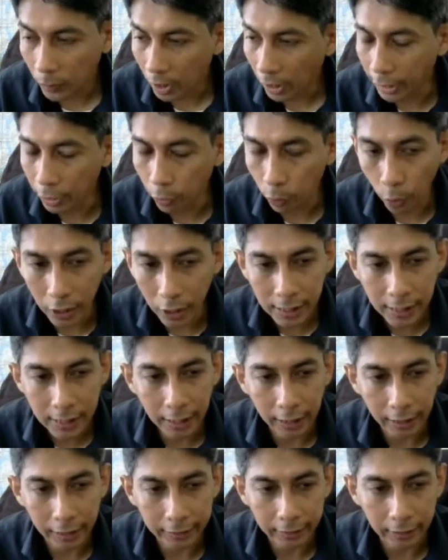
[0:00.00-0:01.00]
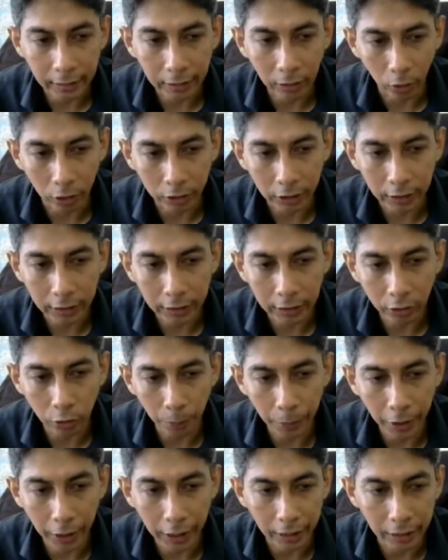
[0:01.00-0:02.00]
word size, or
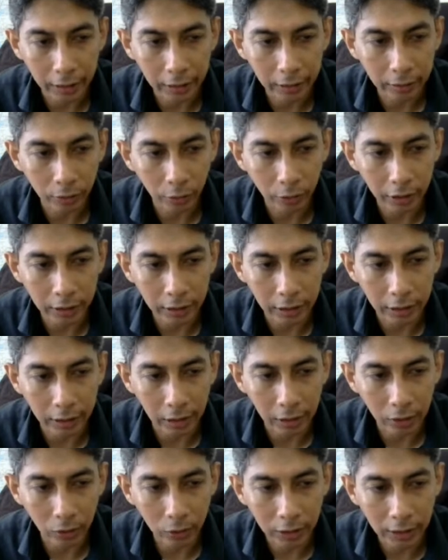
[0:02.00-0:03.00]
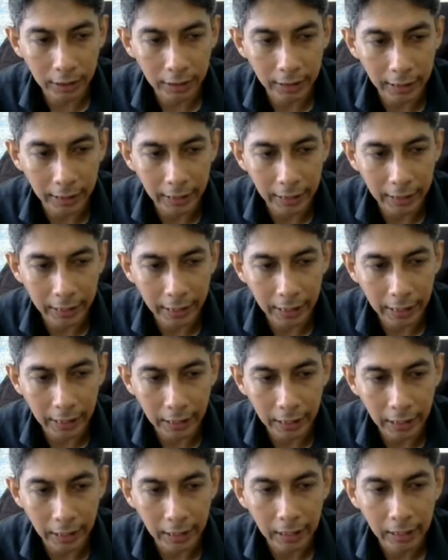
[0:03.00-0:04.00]
32-bit, so this is how
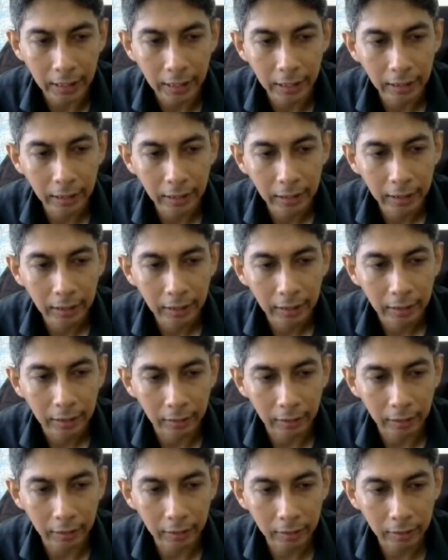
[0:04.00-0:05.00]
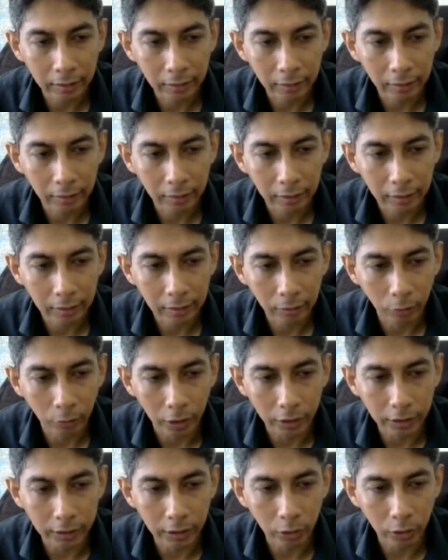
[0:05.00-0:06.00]
DCD, right?
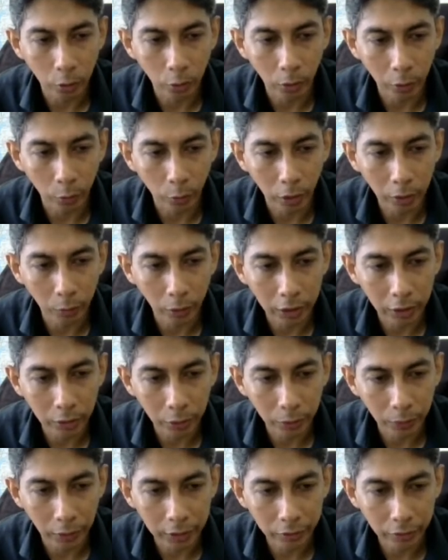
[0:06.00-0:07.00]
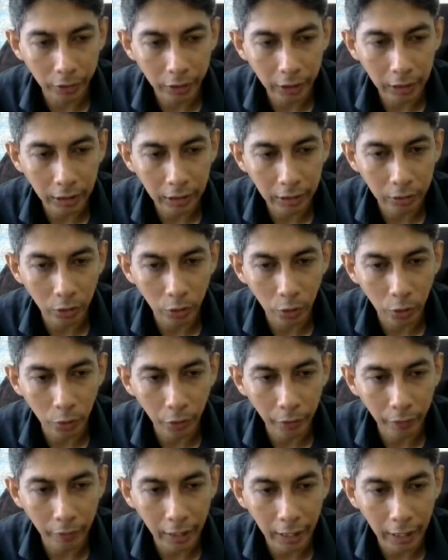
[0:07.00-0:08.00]
1011, 1213. So
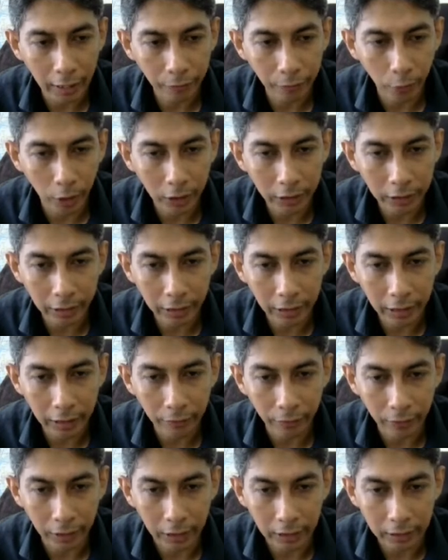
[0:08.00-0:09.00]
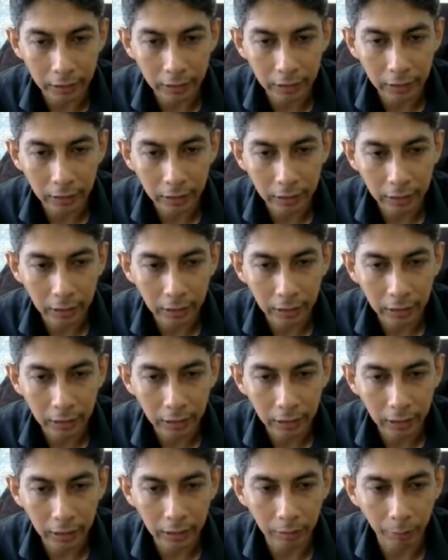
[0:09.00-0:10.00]
we will have 13 first
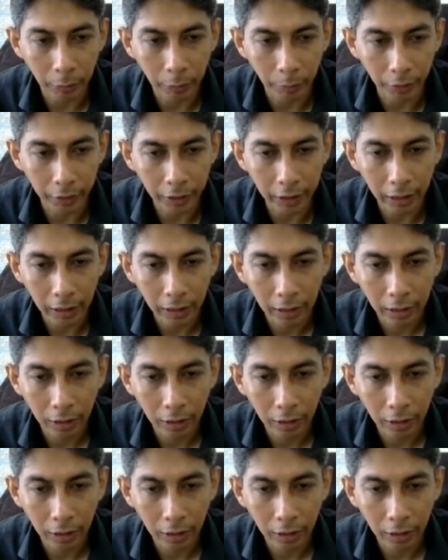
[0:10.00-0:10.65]
in the memory,